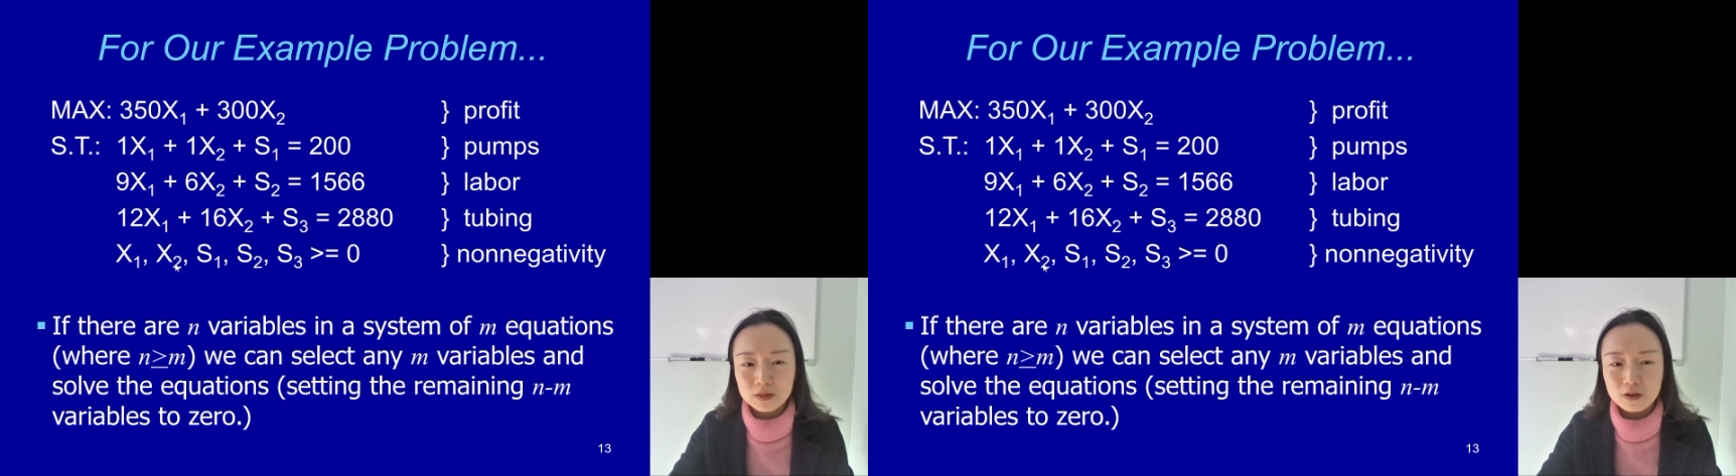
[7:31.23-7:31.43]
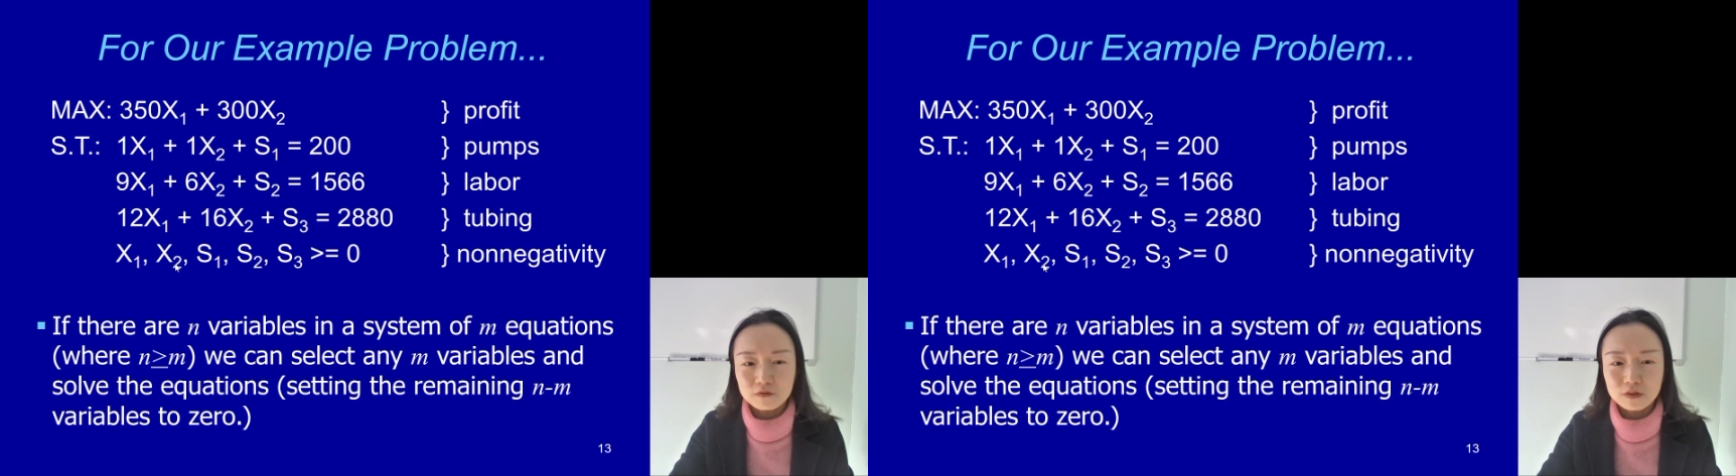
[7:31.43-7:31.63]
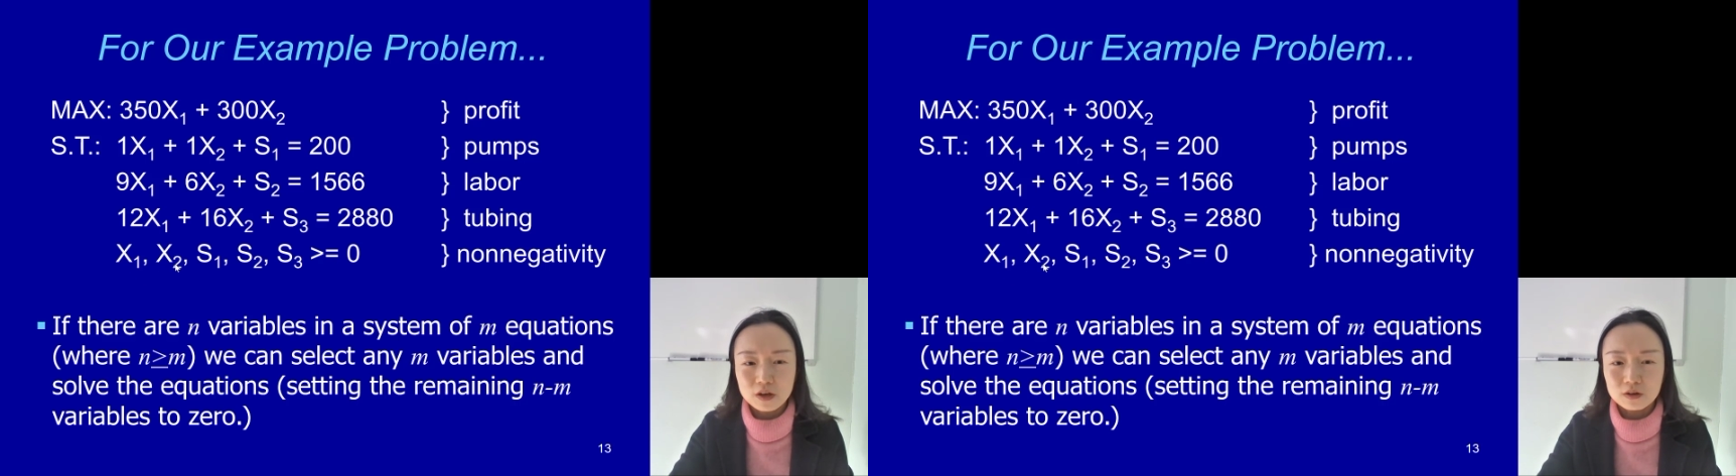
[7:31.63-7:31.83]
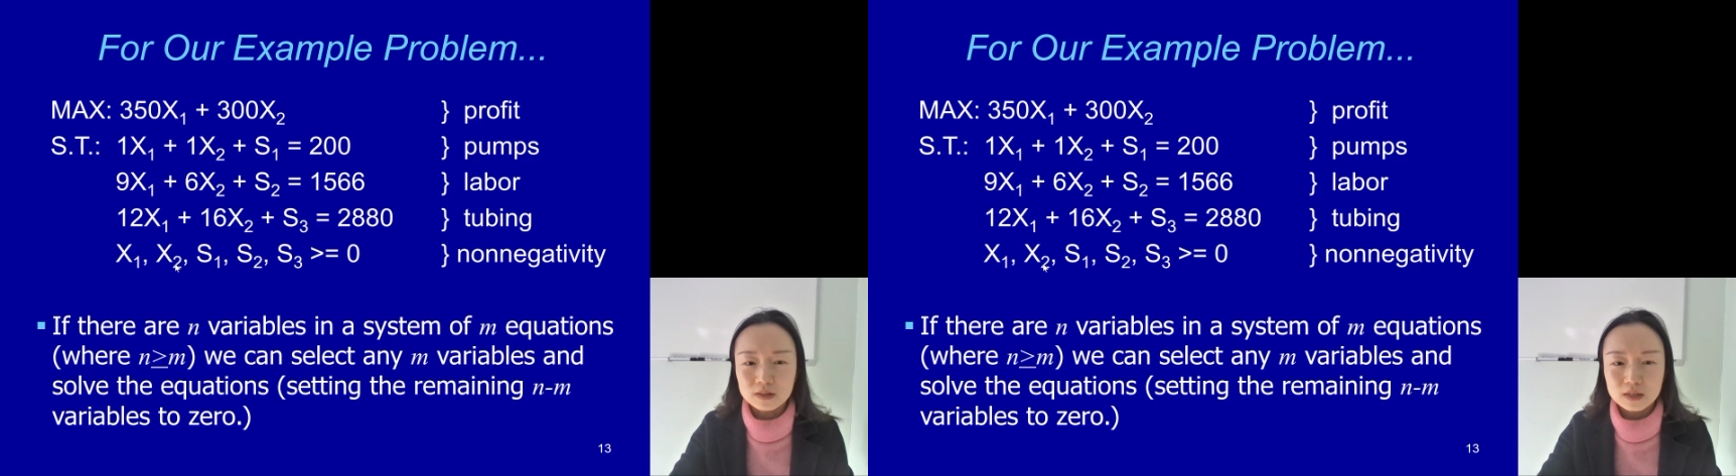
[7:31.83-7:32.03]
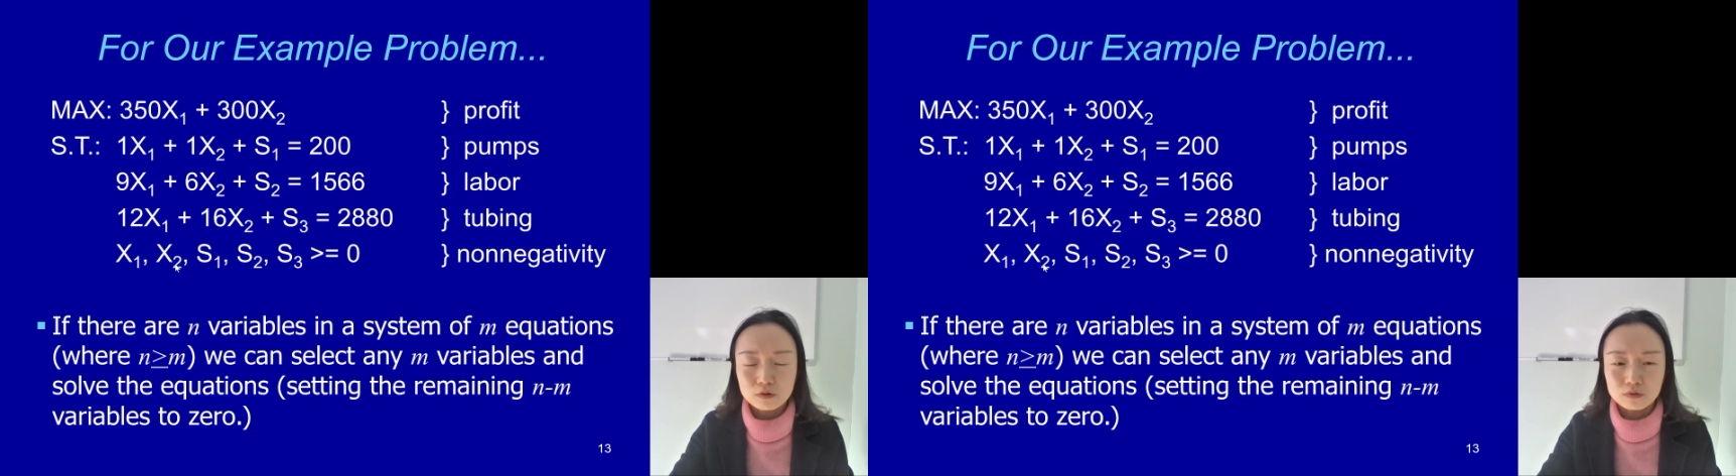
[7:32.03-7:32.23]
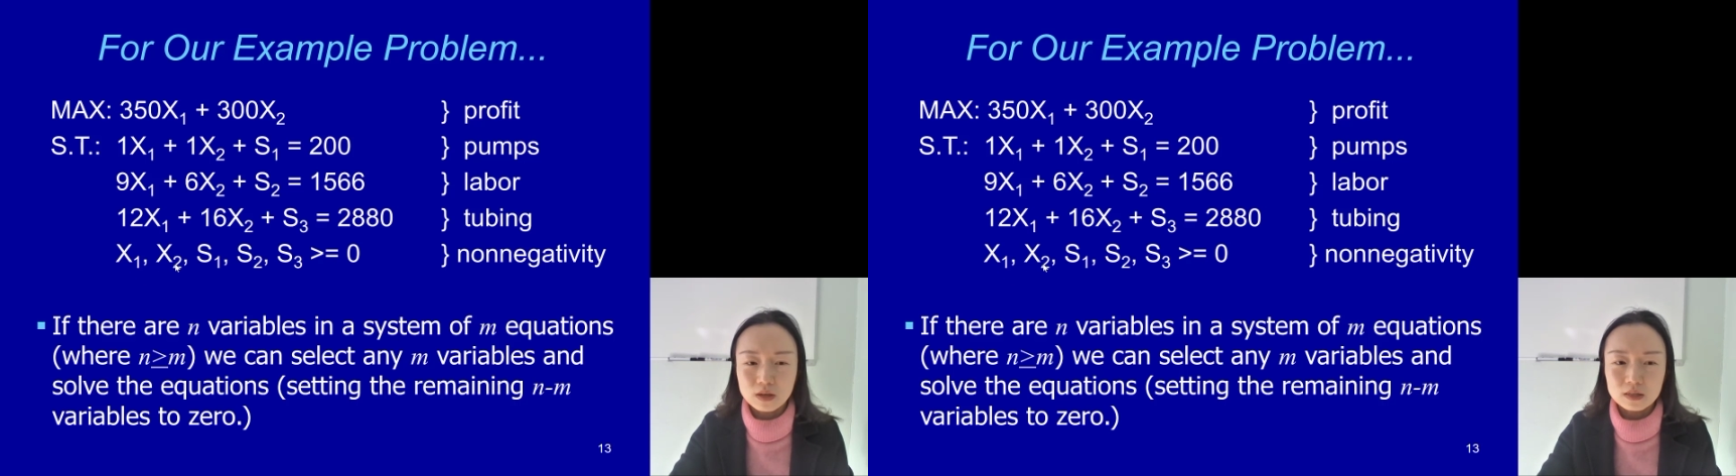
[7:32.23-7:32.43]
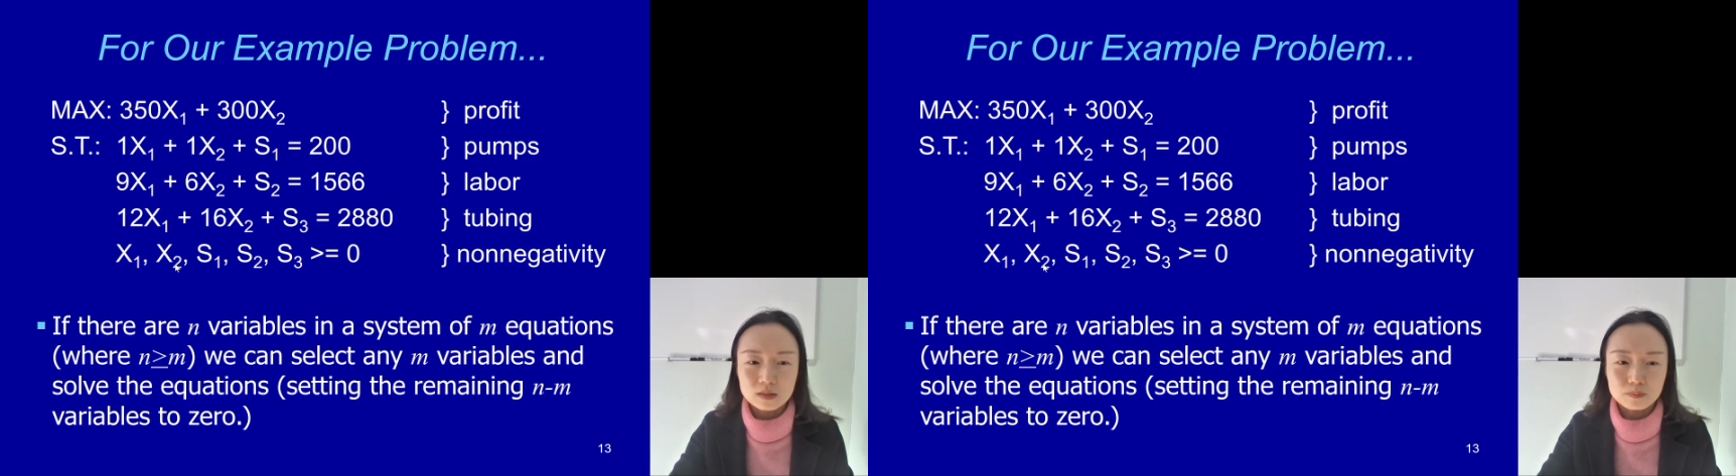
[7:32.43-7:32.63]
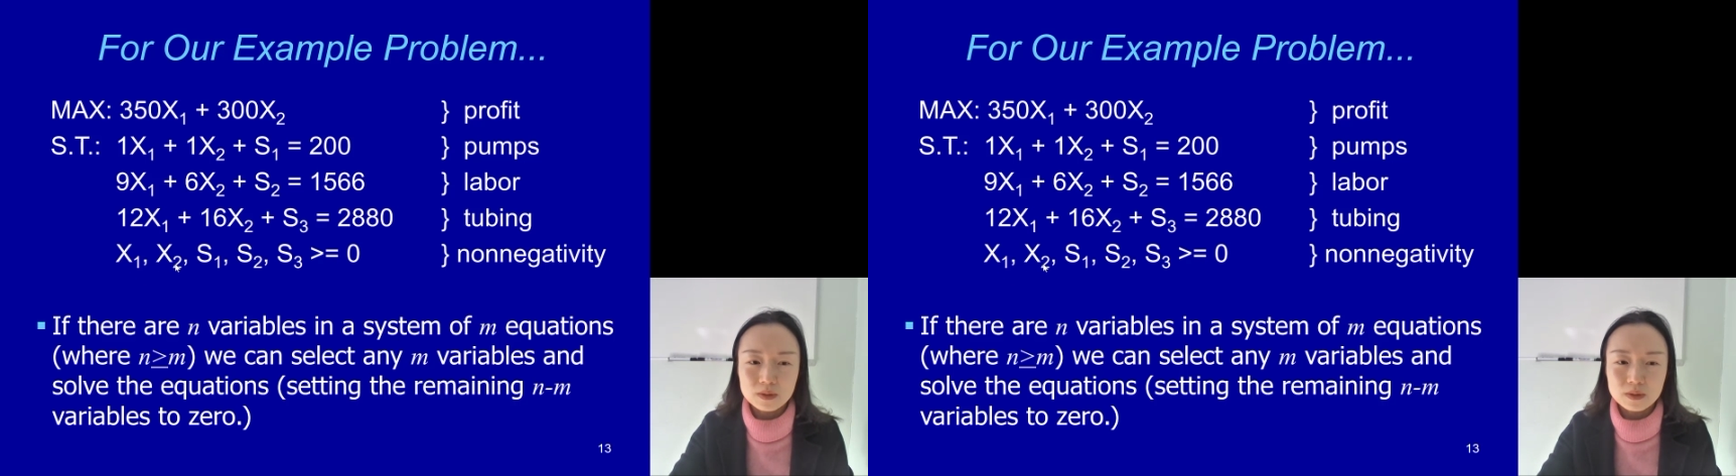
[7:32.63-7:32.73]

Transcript: If they are 0, it's